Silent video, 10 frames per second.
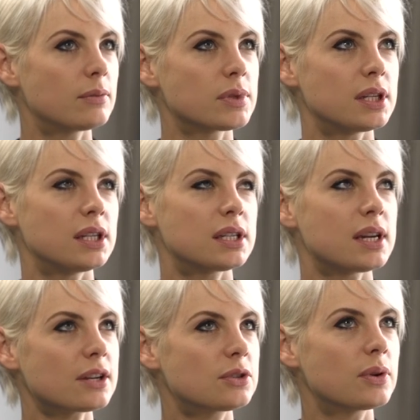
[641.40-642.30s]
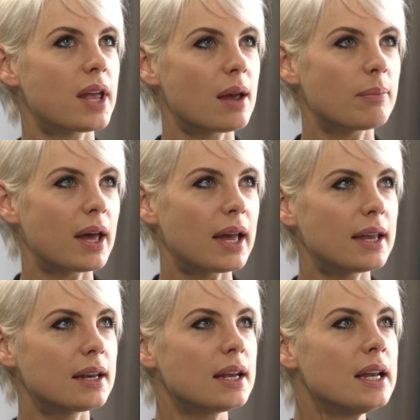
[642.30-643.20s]
and it was an international
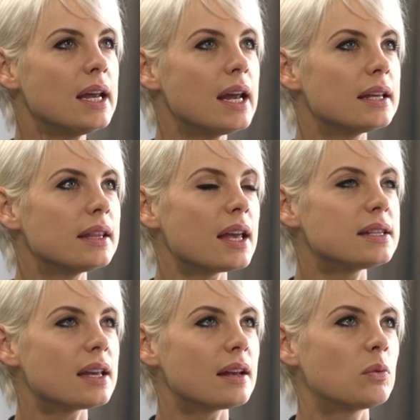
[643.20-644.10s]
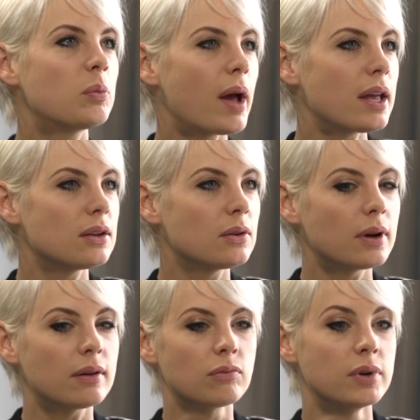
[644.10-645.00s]
campaign. And they said, we'll pay you
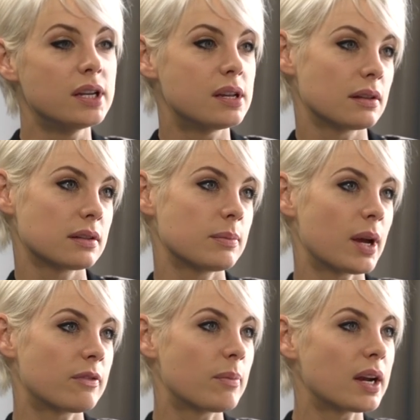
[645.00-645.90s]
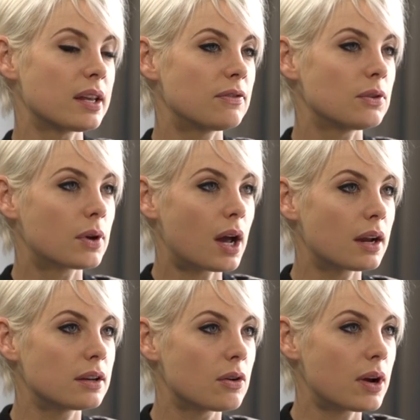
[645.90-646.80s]
a ridiculous amount of money if you'll
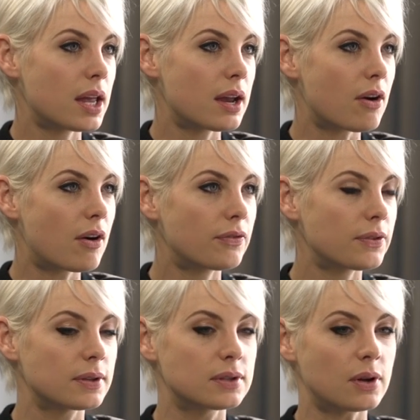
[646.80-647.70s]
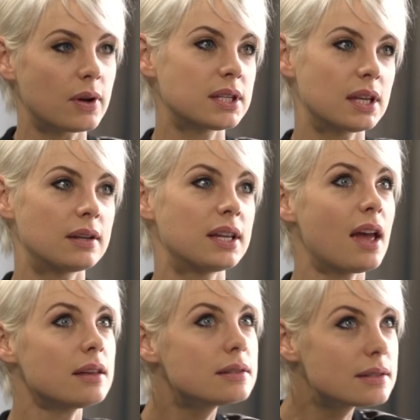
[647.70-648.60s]
cut your hair off. And so I said,
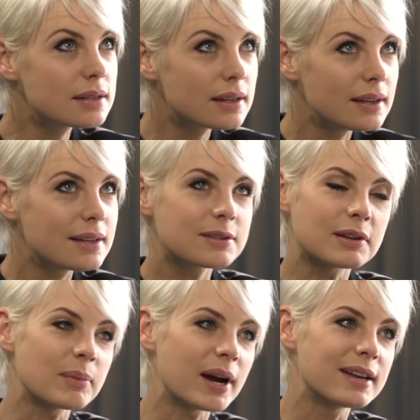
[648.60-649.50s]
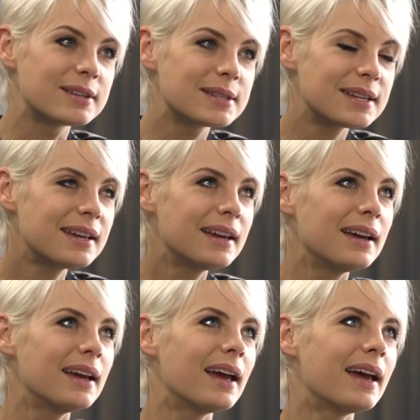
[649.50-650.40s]
yes. So did my agency.
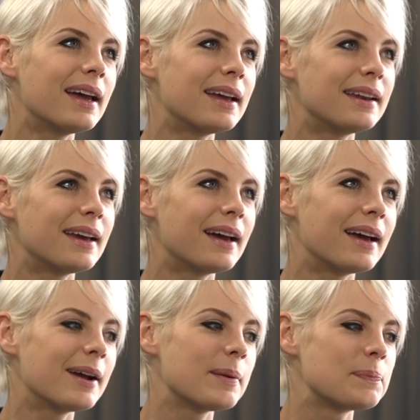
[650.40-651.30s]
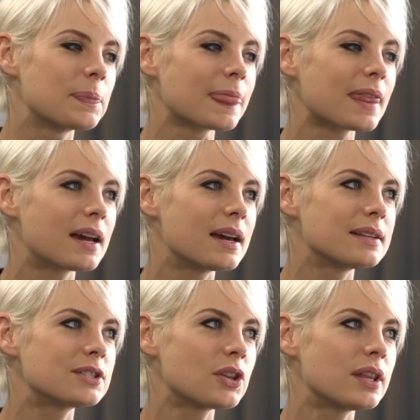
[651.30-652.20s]
And
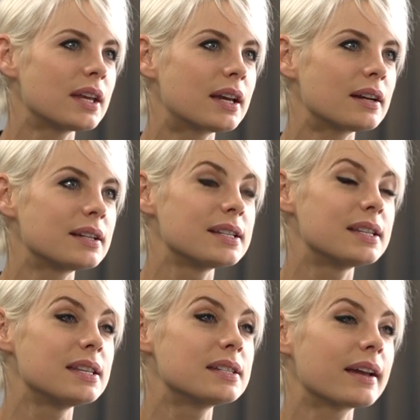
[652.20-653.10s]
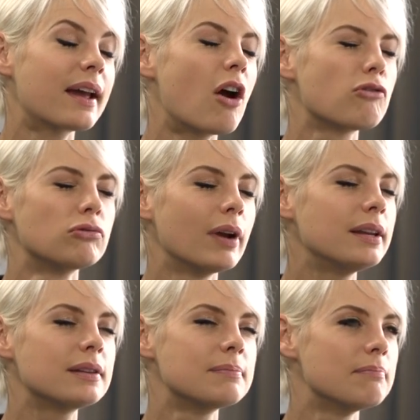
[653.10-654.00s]
so then they cut it into this, like,
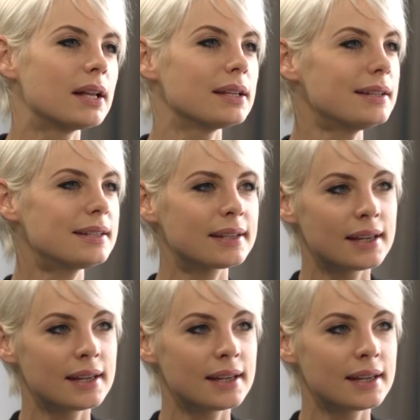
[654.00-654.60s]
horrendous mullet.